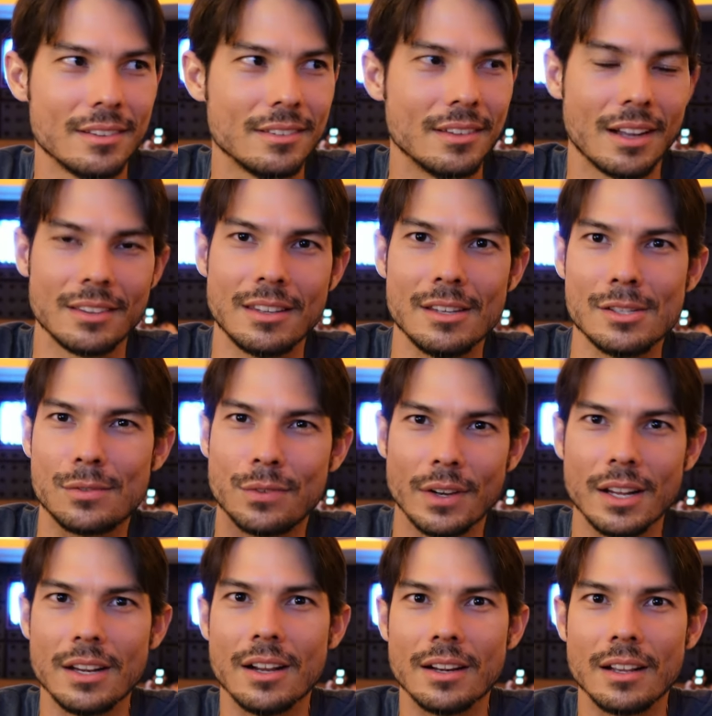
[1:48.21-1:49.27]
not these
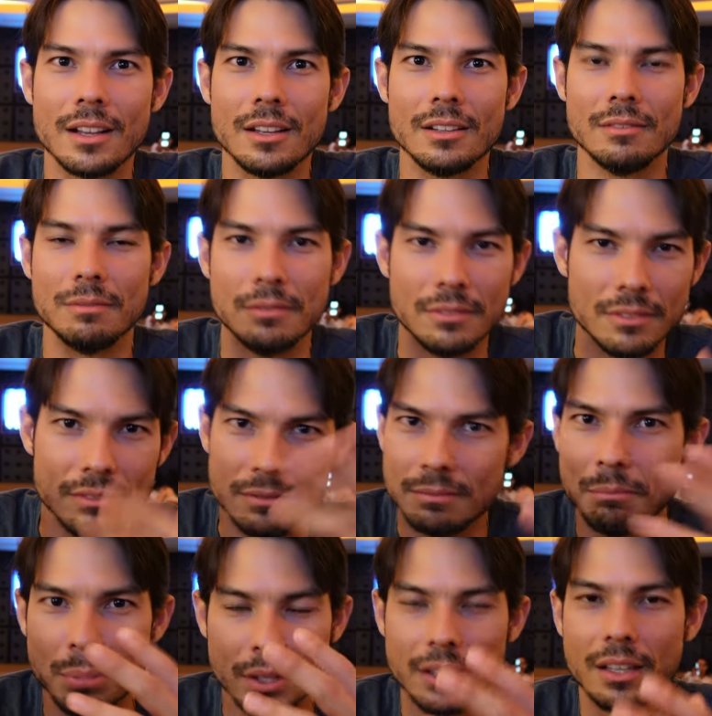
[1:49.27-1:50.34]
fuddy-duddy
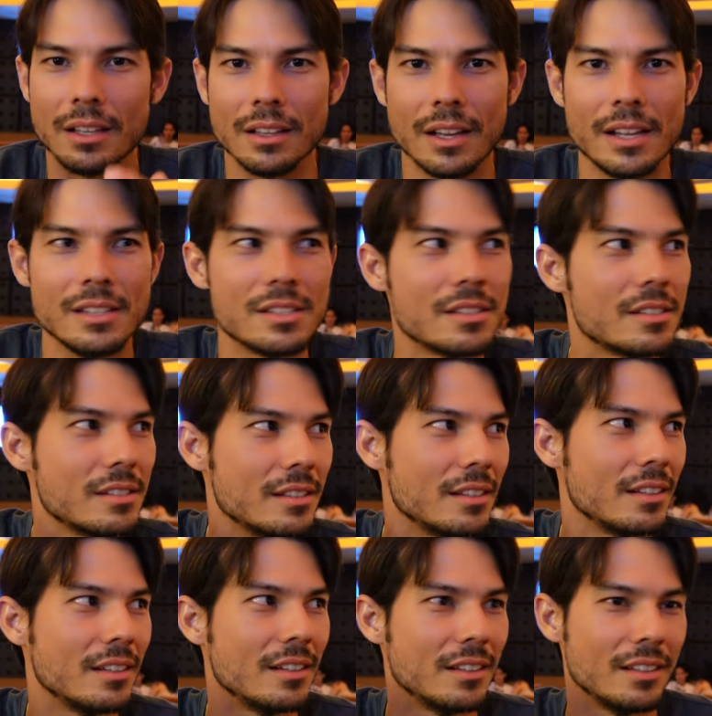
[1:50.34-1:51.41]
blinking lights.
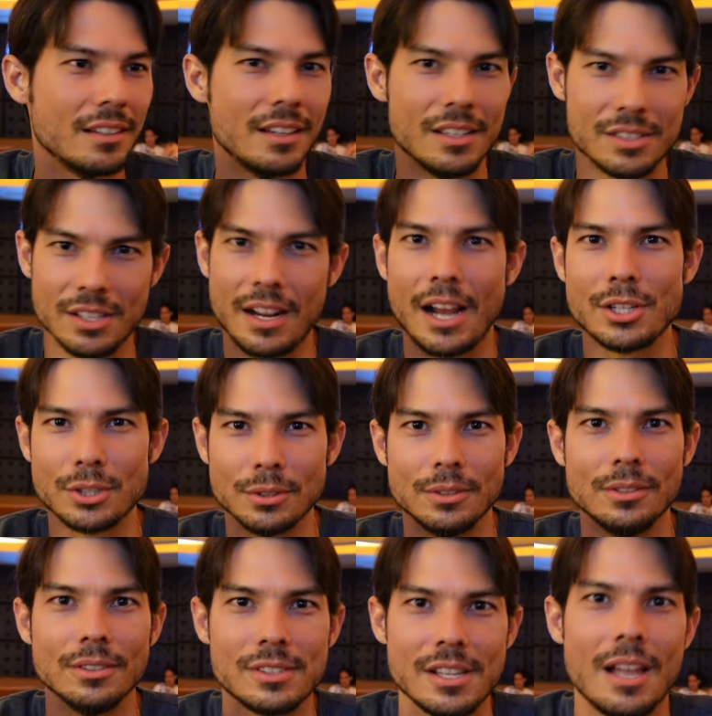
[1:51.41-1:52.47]
It's an
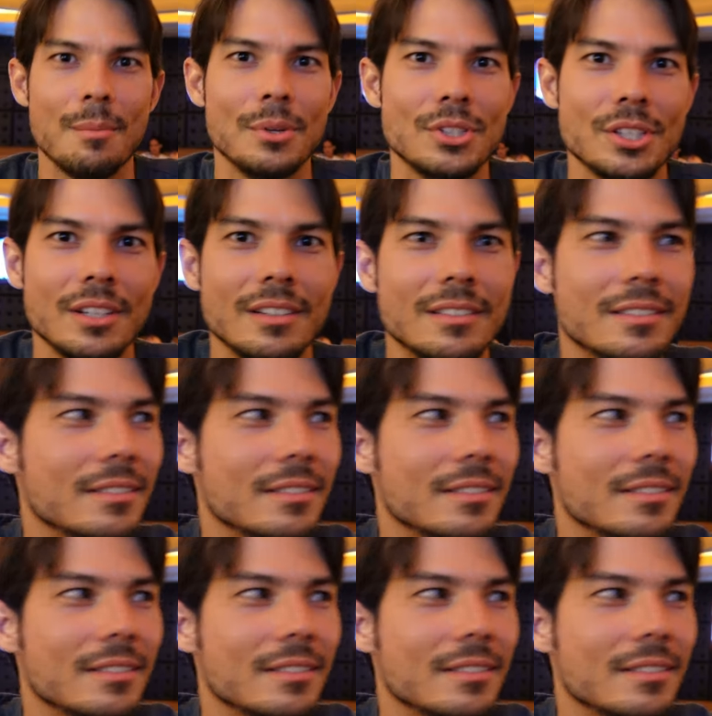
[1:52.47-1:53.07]
actual slot machine.